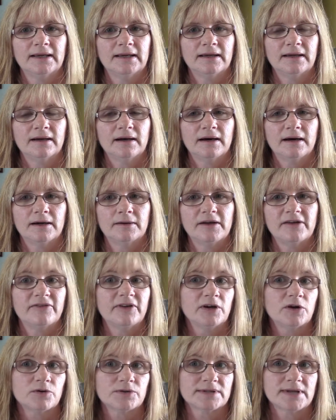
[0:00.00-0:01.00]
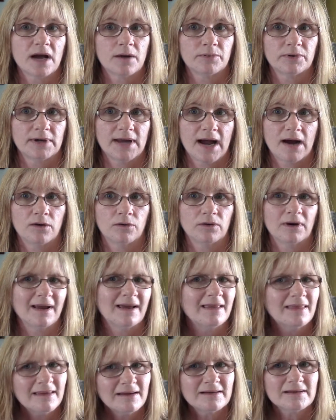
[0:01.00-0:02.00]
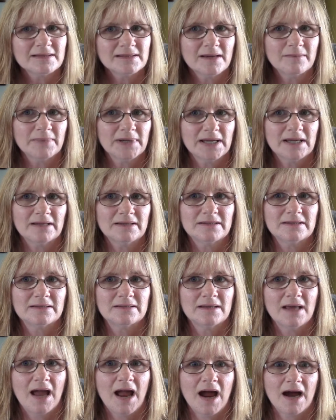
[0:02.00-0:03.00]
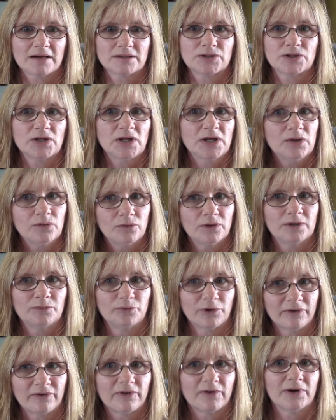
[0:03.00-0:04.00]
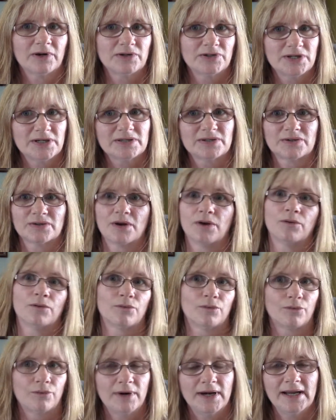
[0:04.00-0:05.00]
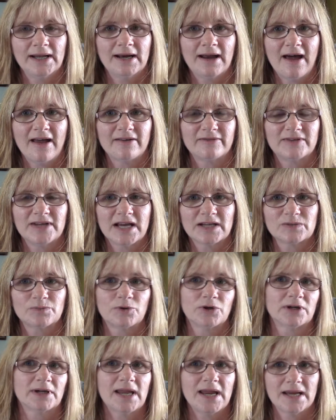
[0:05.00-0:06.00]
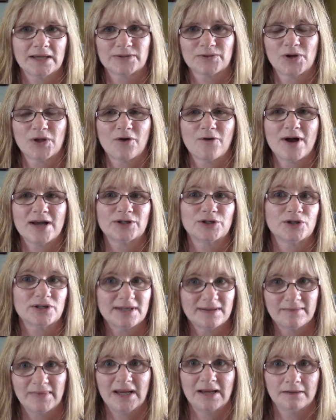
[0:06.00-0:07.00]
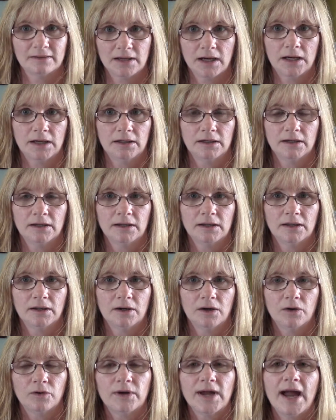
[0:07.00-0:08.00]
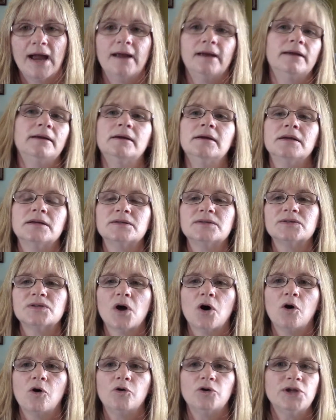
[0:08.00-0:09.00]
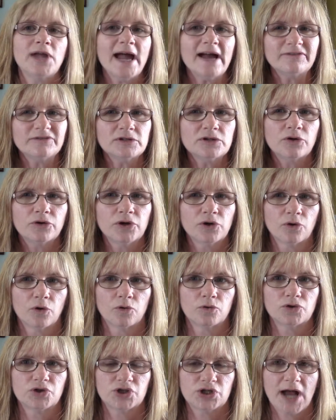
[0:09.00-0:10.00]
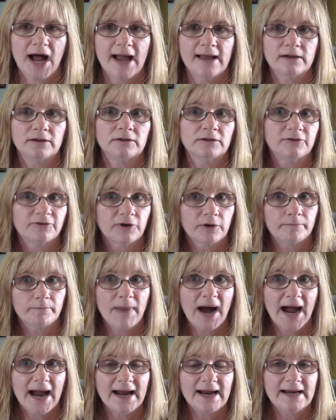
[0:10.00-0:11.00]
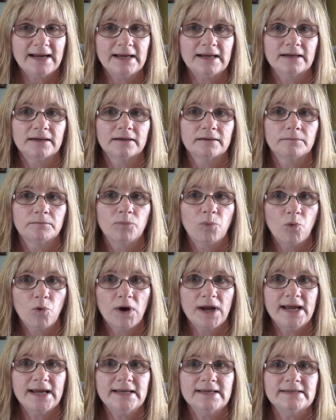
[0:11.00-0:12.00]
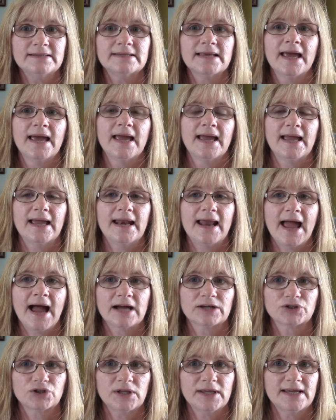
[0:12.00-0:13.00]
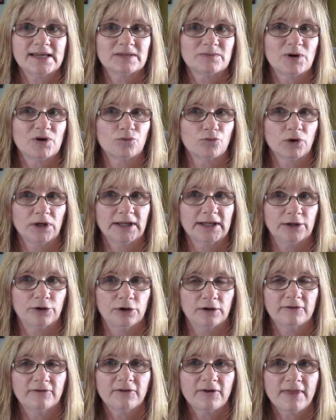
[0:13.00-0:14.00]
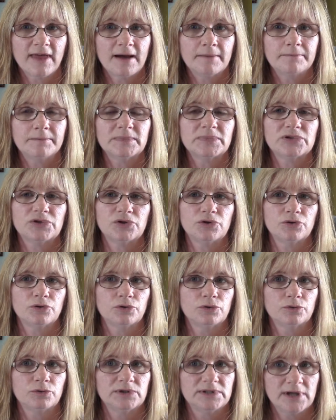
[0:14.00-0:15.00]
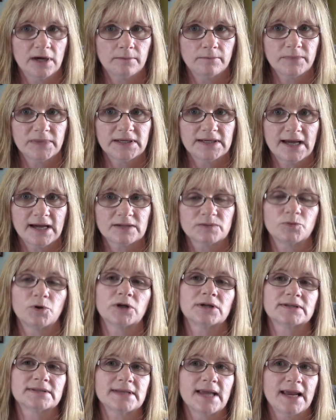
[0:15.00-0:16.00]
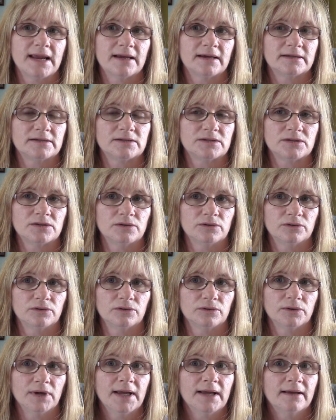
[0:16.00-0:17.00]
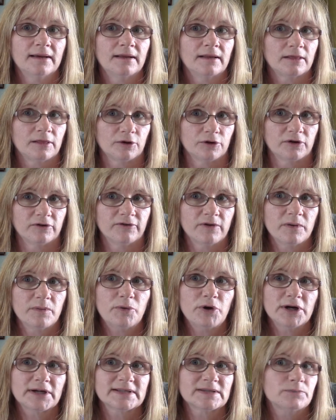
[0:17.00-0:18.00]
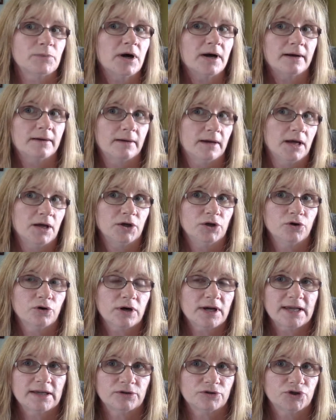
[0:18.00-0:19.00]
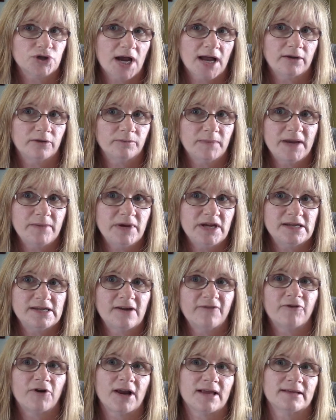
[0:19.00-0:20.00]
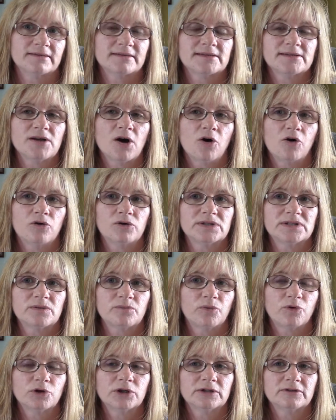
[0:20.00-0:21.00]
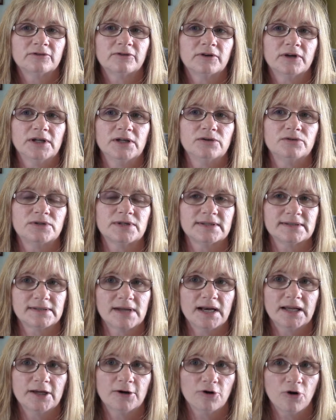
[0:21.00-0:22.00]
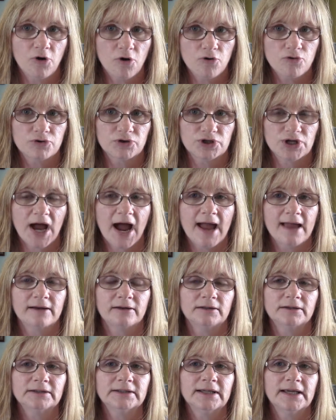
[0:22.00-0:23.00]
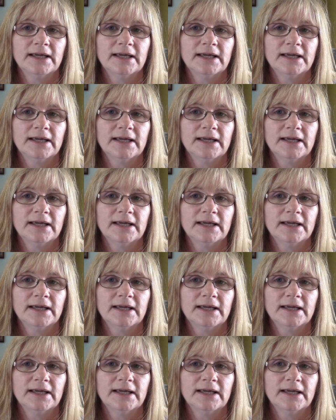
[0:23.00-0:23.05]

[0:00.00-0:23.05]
if it goes up or down. There are some kids that actually would prefer just reading it out of textbook, answering the questions, and being done. Okay? So you have to know your own child. For my boys, it actually has been really good for them to dump the textbooks and to learn from the books. But your child may be different, so it's important for you to study your own child